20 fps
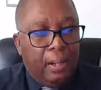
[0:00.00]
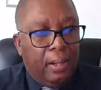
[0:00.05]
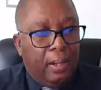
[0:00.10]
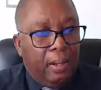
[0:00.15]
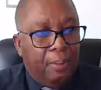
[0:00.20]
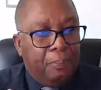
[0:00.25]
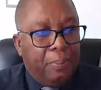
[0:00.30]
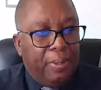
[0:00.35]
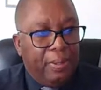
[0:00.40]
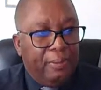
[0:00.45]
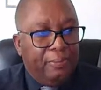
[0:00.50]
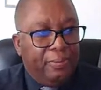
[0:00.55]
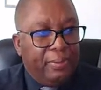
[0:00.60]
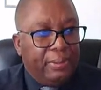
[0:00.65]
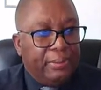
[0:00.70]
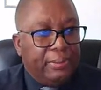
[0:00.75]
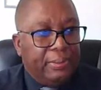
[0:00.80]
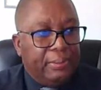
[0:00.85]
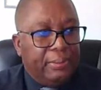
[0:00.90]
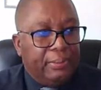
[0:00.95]
are
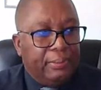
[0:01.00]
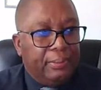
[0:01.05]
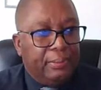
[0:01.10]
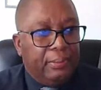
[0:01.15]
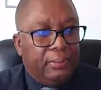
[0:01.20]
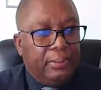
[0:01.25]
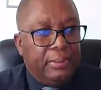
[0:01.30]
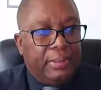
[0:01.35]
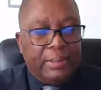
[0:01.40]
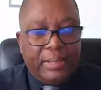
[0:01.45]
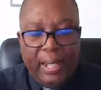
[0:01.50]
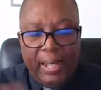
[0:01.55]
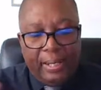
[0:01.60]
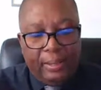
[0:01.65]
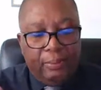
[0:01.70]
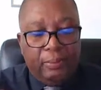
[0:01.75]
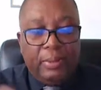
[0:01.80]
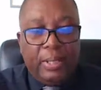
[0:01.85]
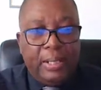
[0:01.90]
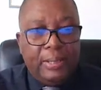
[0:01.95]
perfect. Or the
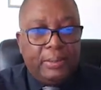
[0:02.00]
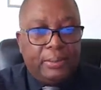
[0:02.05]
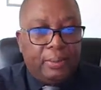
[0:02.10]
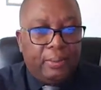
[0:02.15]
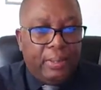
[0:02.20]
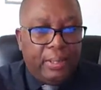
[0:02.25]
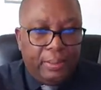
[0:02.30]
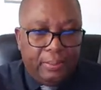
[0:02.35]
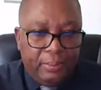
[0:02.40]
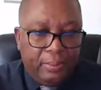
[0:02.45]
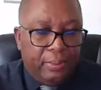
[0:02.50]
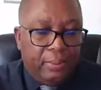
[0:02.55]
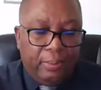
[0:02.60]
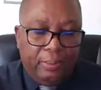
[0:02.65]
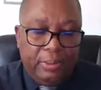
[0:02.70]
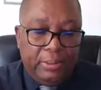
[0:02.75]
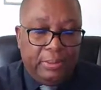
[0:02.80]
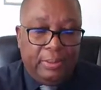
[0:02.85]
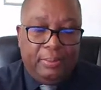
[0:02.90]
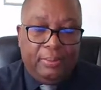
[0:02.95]
diagonal line, sorry, not
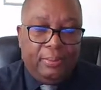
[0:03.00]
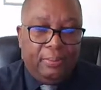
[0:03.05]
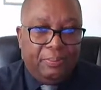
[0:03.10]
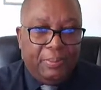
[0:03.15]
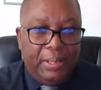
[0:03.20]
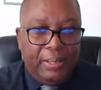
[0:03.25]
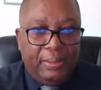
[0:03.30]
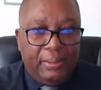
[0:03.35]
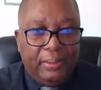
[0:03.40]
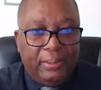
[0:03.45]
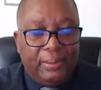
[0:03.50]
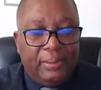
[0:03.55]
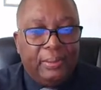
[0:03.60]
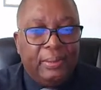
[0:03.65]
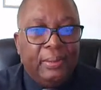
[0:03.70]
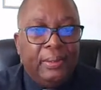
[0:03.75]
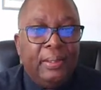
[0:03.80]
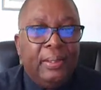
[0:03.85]
horizontal, my God,